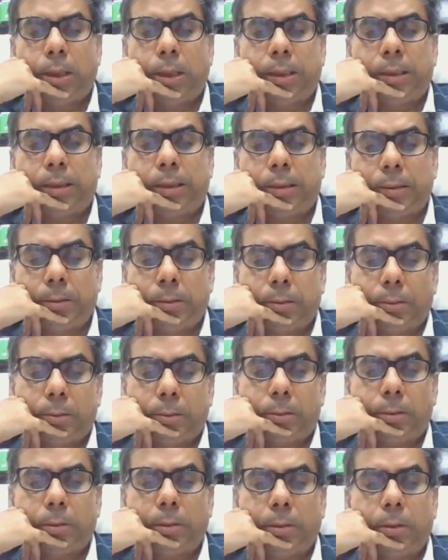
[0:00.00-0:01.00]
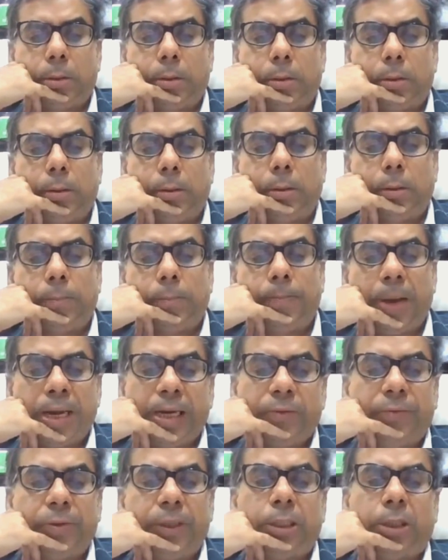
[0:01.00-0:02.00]
the
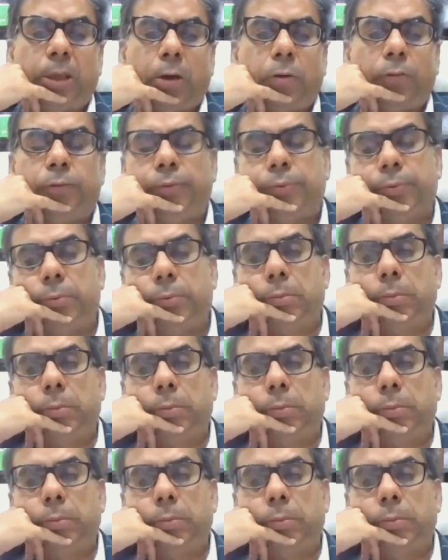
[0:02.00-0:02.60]
benefit of